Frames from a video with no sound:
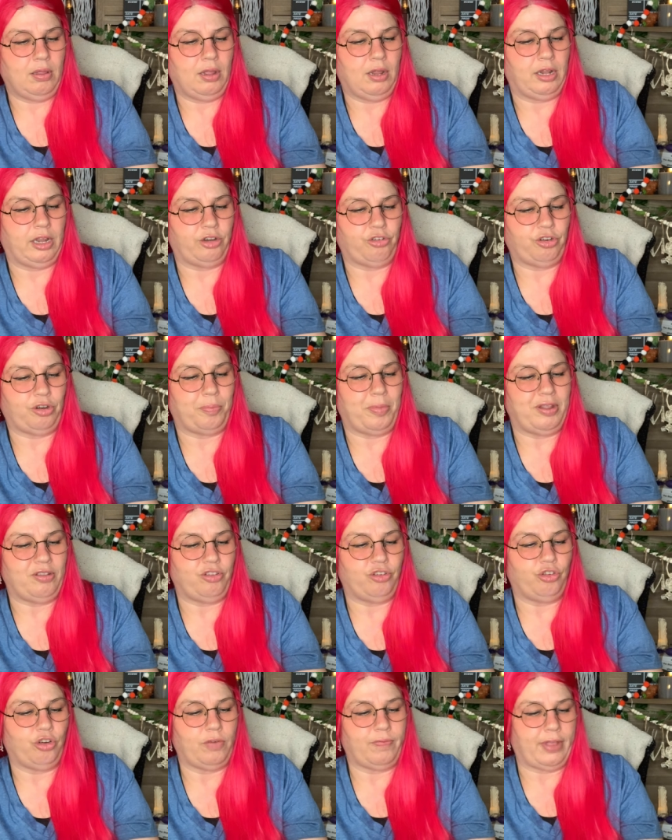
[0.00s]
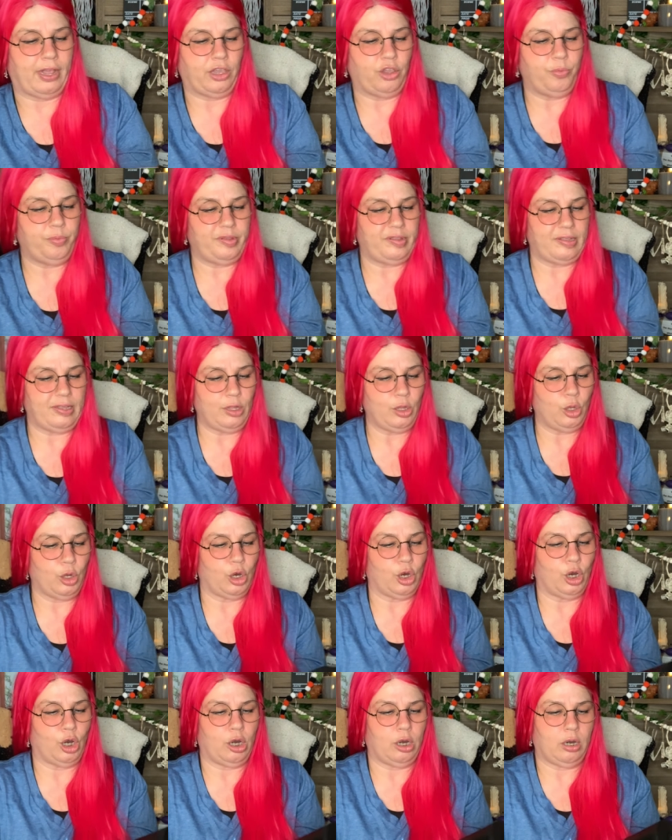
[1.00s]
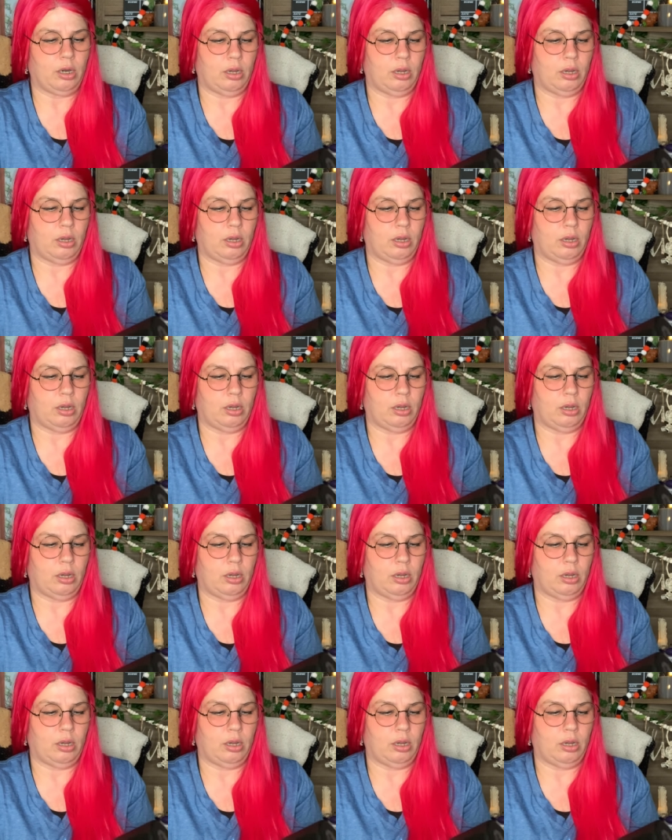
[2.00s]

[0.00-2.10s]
Electric mason jar vacuum sealer.